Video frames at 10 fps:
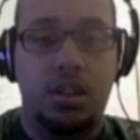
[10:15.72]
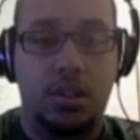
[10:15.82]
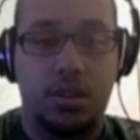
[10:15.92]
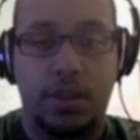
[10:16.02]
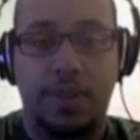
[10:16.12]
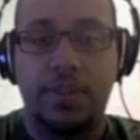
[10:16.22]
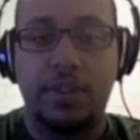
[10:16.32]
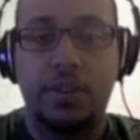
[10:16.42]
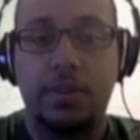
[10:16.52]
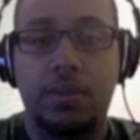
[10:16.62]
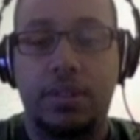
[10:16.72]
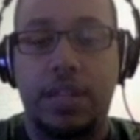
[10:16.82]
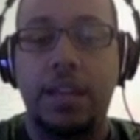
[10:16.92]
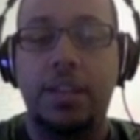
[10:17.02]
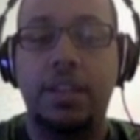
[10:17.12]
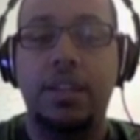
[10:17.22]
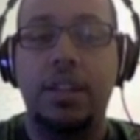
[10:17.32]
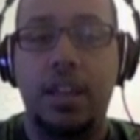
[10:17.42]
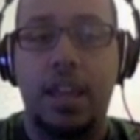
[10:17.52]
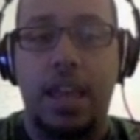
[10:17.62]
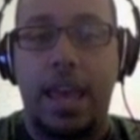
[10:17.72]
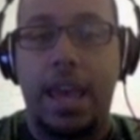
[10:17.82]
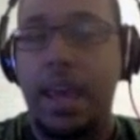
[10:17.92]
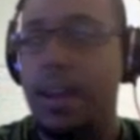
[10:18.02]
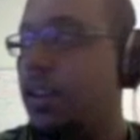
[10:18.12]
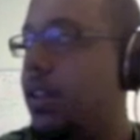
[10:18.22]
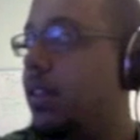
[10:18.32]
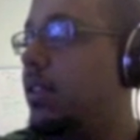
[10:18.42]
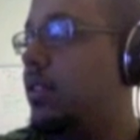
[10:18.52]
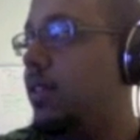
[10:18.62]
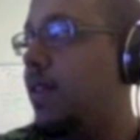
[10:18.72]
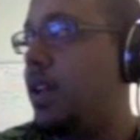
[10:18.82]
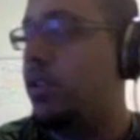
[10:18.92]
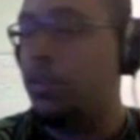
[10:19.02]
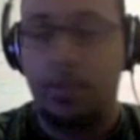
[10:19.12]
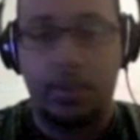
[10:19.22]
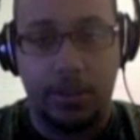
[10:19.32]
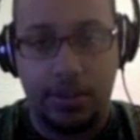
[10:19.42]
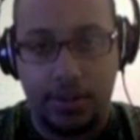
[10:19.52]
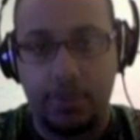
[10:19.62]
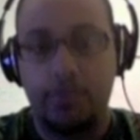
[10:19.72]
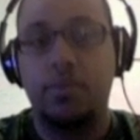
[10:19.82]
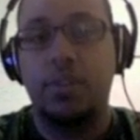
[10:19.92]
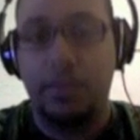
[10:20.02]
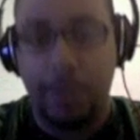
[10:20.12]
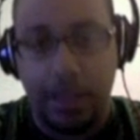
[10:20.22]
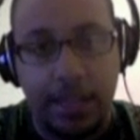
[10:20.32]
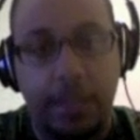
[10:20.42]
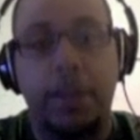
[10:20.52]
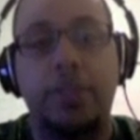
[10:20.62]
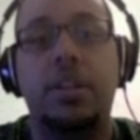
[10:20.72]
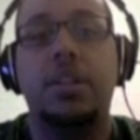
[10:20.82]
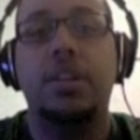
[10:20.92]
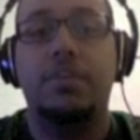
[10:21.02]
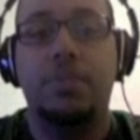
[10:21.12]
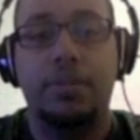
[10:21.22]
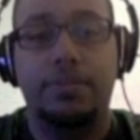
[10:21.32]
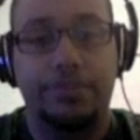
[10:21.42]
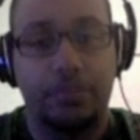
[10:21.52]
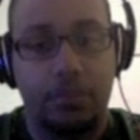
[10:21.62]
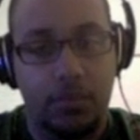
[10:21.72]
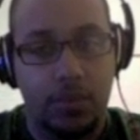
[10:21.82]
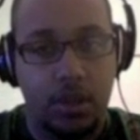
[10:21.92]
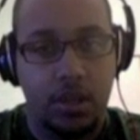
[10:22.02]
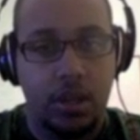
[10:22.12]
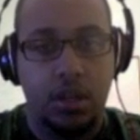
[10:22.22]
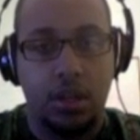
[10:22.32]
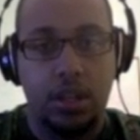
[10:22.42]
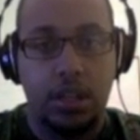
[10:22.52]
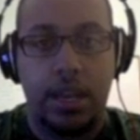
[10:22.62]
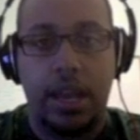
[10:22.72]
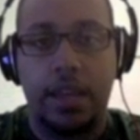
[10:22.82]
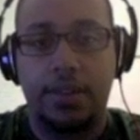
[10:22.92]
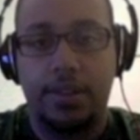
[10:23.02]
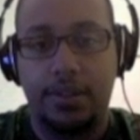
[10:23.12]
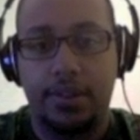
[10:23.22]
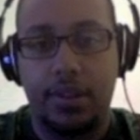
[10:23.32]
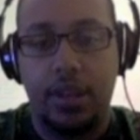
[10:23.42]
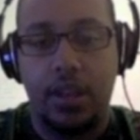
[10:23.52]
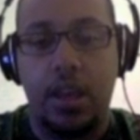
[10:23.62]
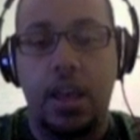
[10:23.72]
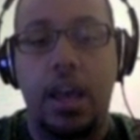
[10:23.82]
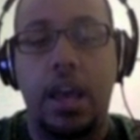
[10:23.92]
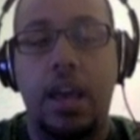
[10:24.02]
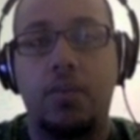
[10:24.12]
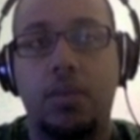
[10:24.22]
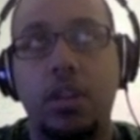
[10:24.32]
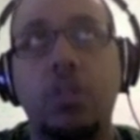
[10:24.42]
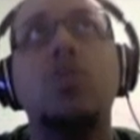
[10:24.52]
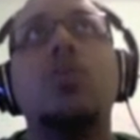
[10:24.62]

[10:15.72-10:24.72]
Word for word: we have 0, 90, and the z value is going to be again dependent on the input get axis and we're going to do